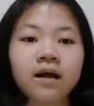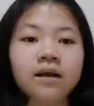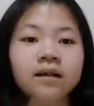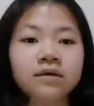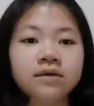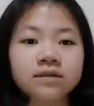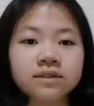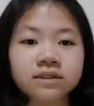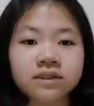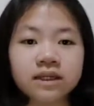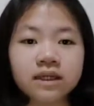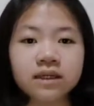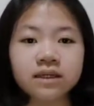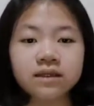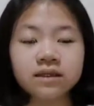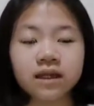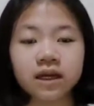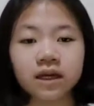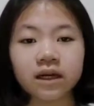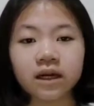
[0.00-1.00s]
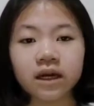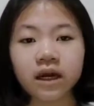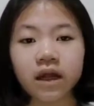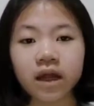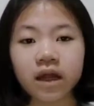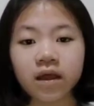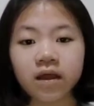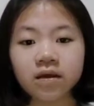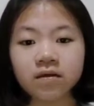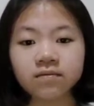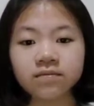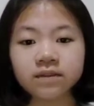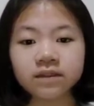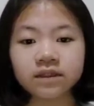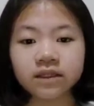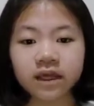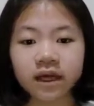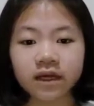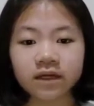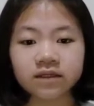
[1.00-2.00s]
losing their
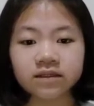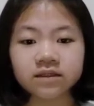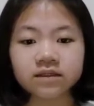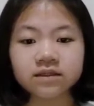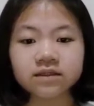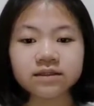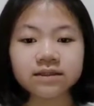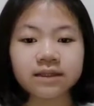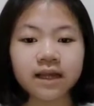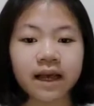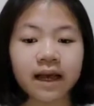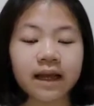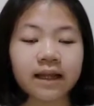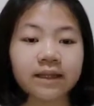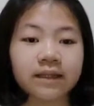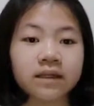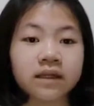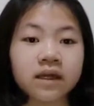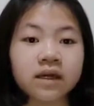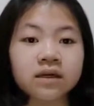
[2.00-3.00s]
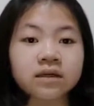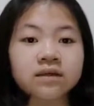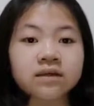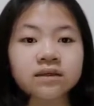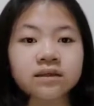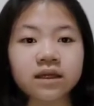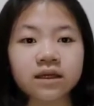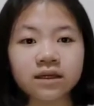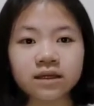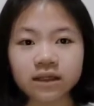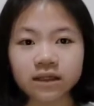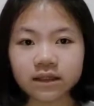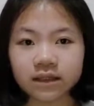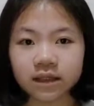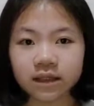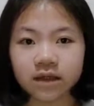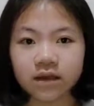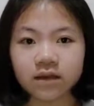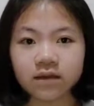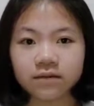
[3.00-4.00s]
appetites and their
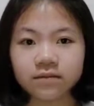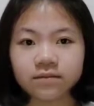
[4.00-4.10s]
dignity.